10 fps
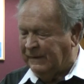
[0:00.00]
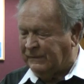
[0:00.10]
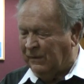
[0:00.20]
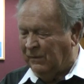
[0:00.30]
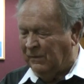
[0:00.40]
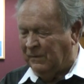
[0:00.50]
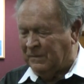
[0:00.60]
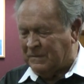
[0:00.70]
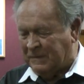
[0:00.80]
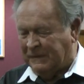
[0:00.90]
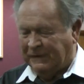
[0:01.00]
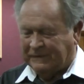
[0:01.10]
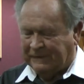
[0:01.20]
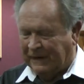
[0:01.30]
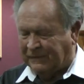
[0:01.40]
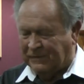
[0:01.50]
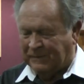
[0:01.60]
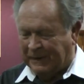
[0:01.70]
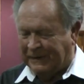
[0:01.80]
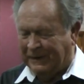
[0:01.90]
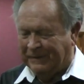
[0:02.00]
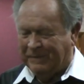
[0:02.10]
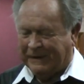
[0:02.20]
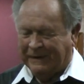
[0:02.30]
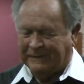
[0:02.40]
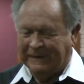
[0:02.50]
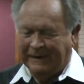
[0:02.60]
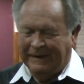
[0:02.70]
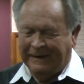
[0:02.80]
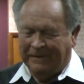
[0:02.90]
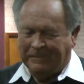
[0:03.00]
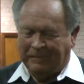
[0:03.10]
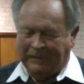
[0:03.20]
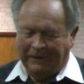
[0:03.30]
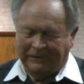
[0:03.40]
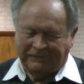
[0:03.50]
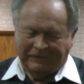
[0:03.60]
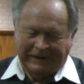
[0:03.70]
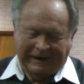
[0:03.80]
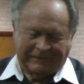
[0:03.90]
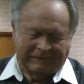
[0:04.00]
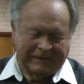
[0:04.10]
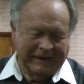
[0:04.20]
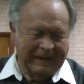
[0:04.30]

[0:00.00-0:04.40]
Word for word: So this session's been good because it'll prepare us for the next one,